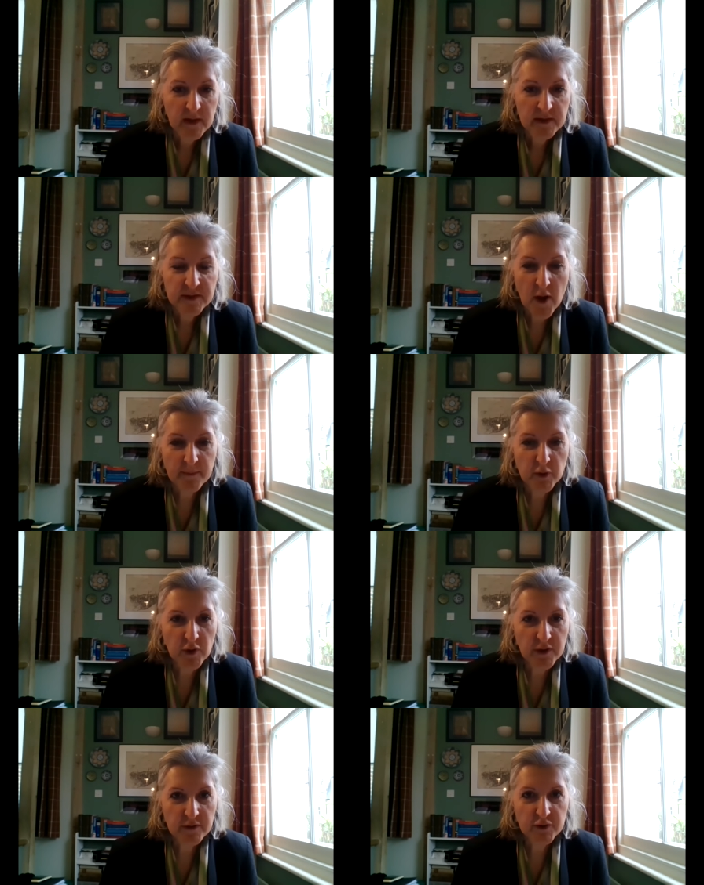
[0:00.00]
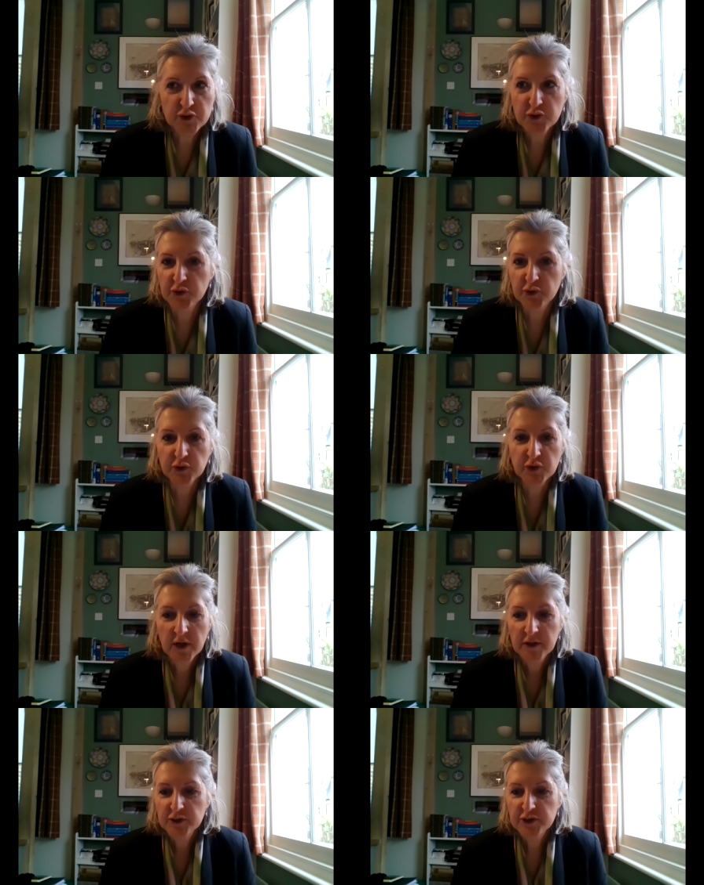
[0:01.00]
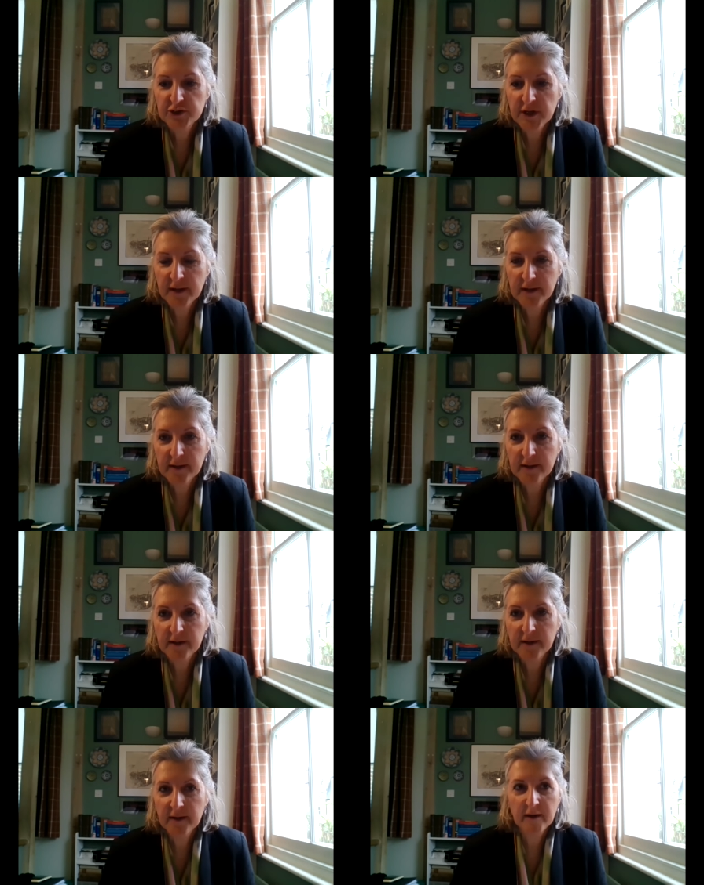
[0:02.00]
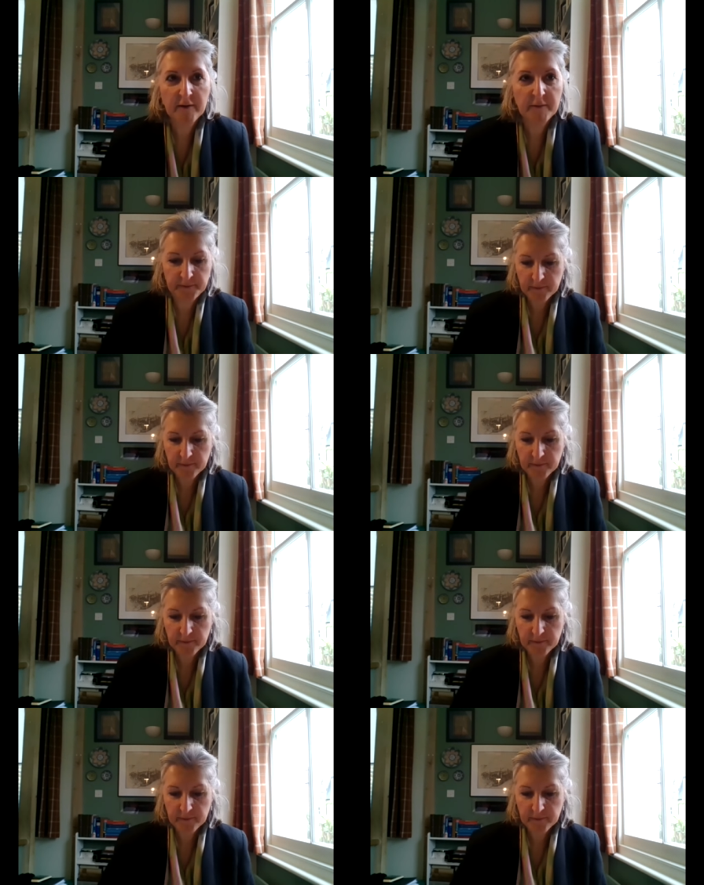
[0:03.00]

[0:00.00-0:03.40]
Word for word: So I'm going to share um,